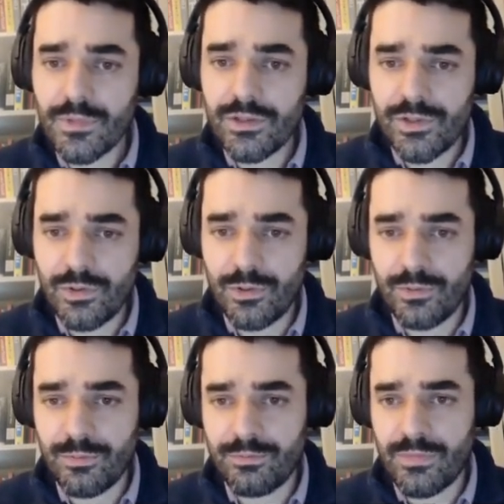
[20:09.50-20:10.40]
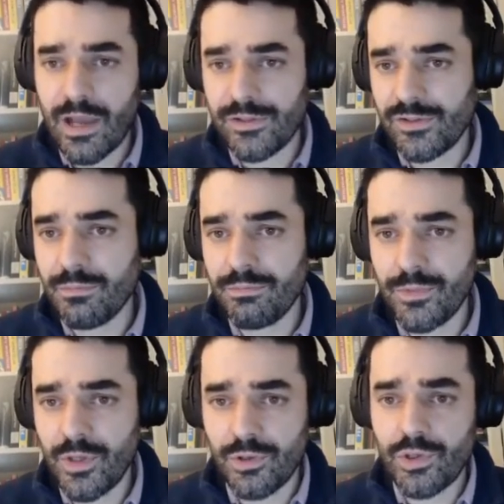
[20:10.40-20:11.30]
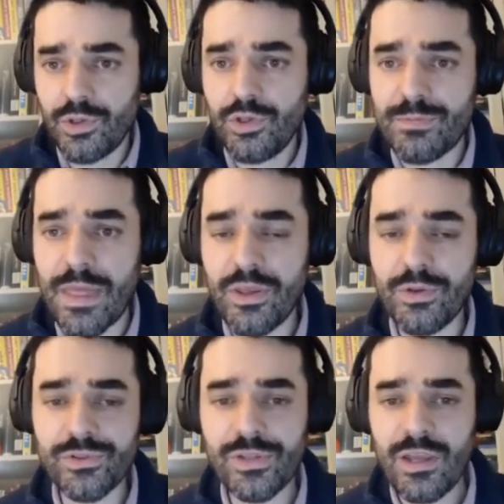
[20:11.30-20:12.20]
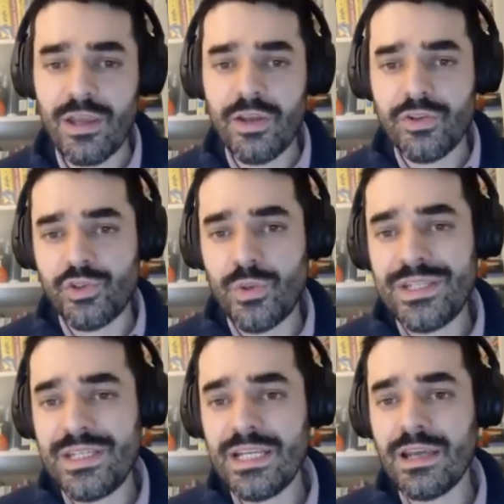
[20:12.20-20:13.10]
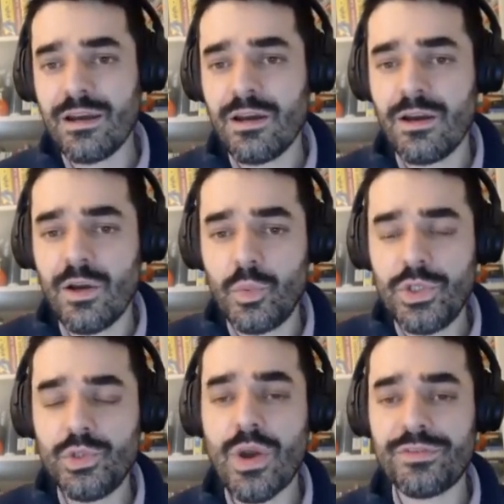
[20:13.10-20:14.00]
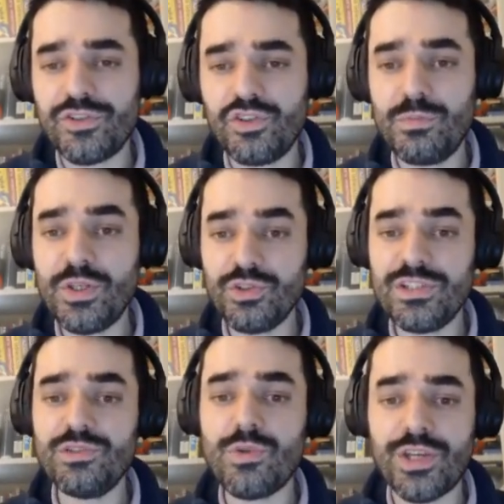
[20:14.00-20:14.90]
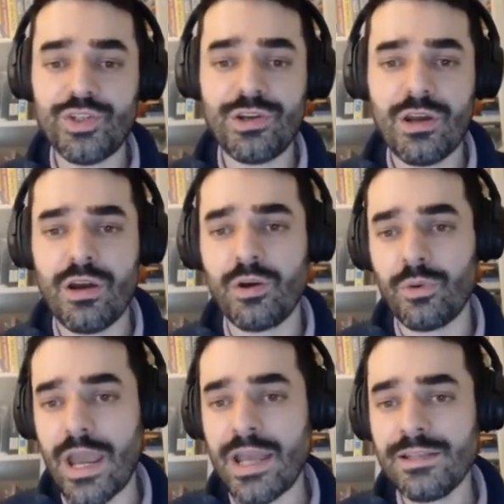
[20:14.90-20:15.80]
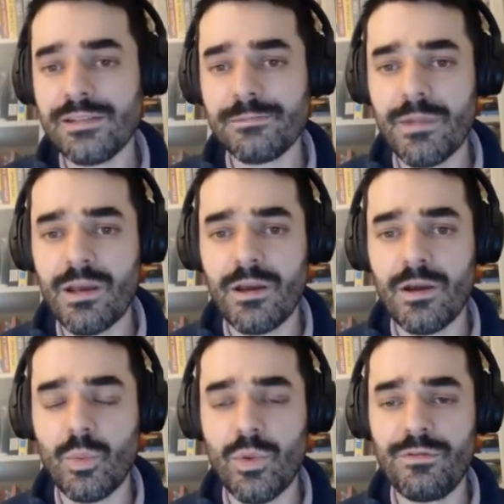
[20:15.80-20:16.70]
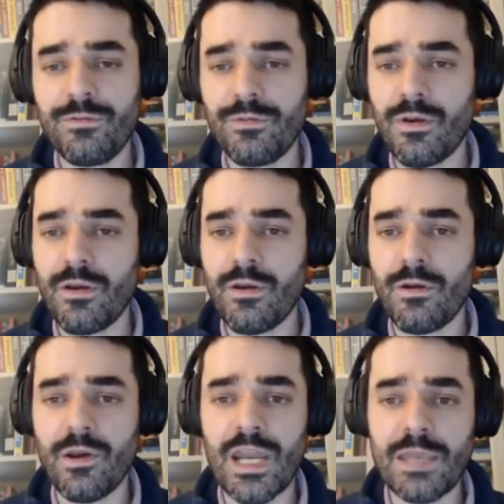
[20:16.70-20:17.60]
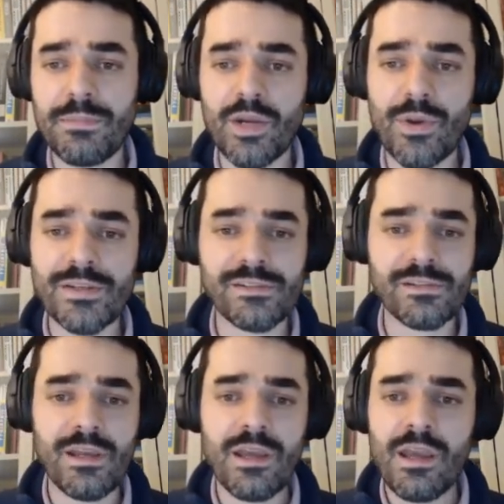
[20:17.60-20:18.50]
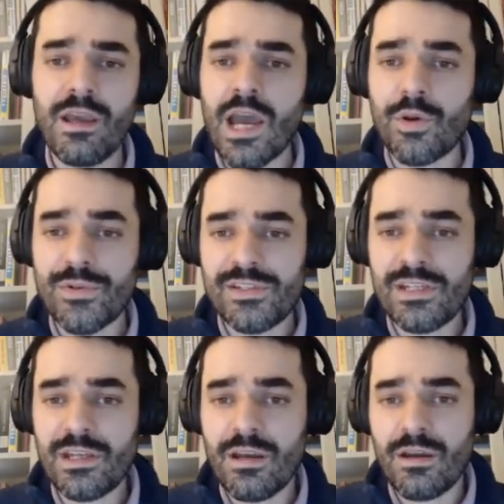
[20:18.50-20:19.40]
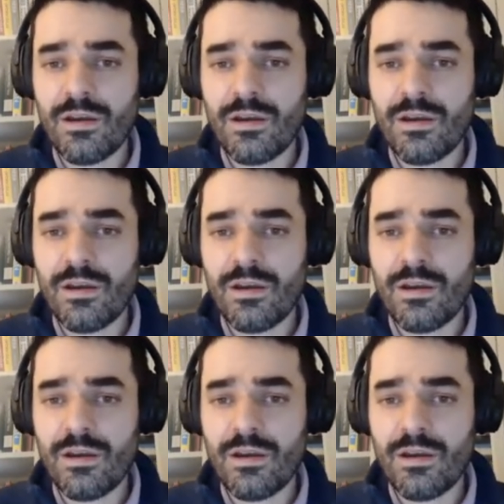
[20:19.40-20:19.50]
So there are some good news, bad news. So indeed, we do have a suspicious situation on our hands with an IP address addressing